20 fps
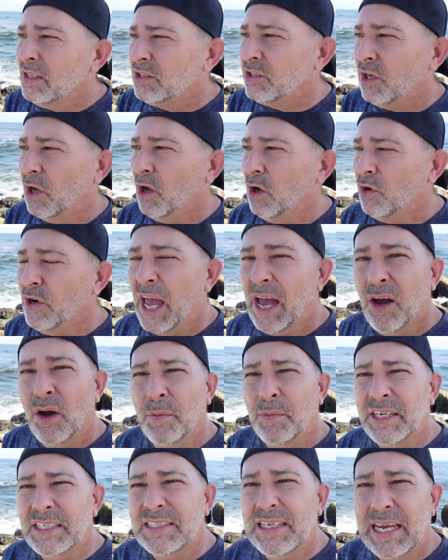So now I'm
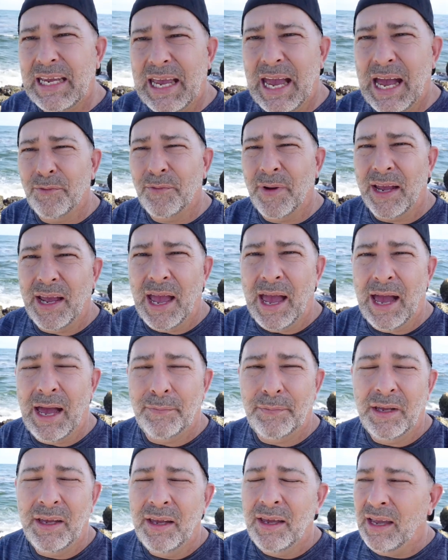gonna take my
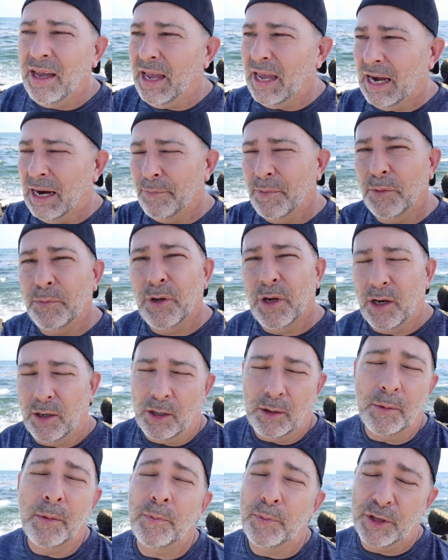app and I'm gonna,
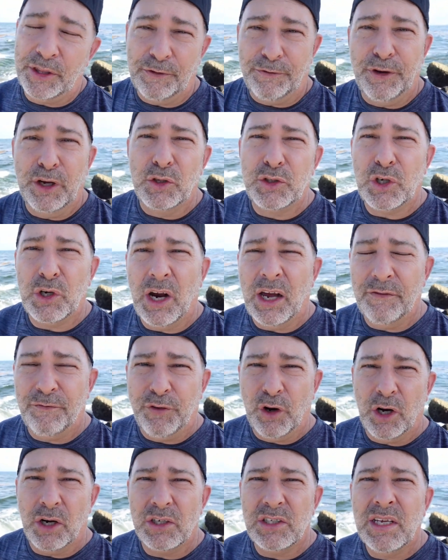or I'm gonna put the filter on
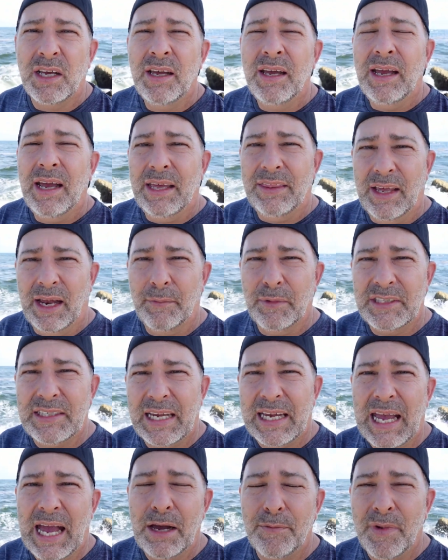first and then I'm gonna
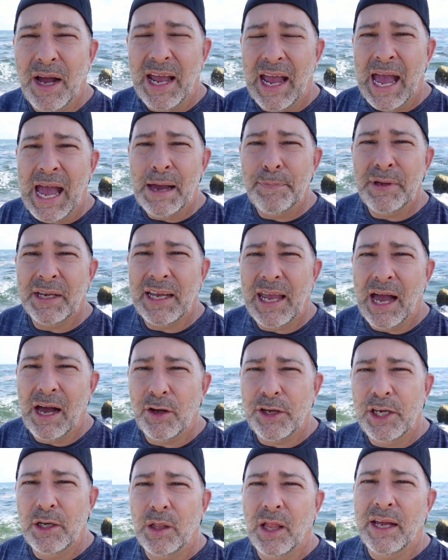take out my app and
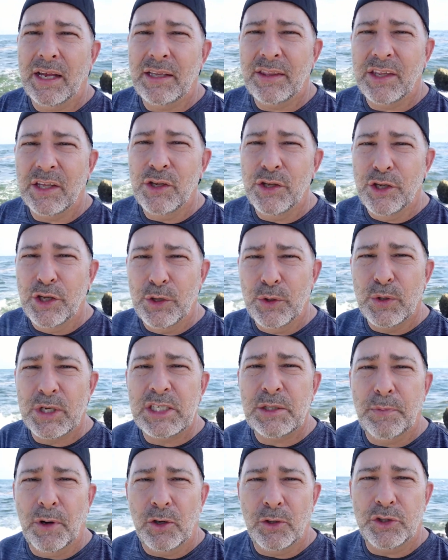calculate the new
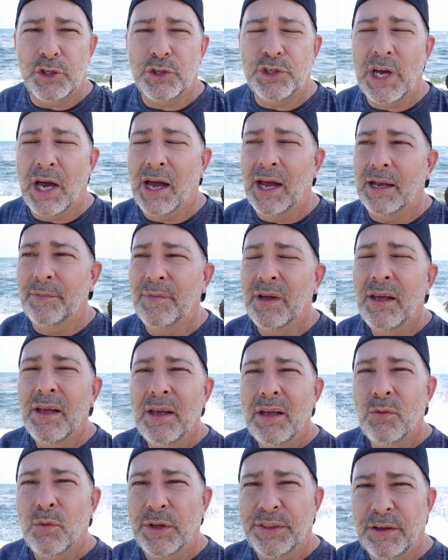exposure time
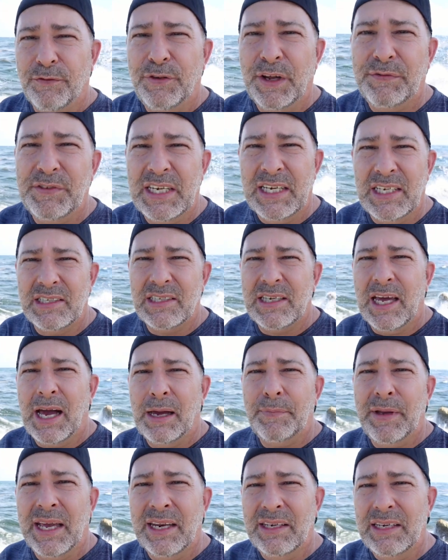with the 15 stop
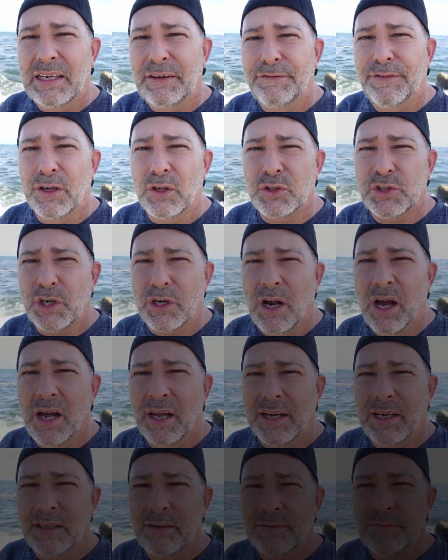ND filter
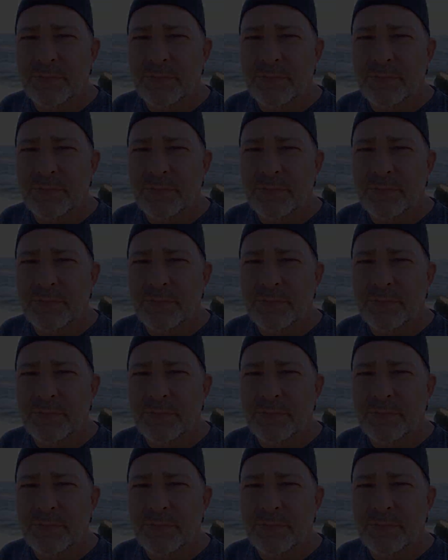on it.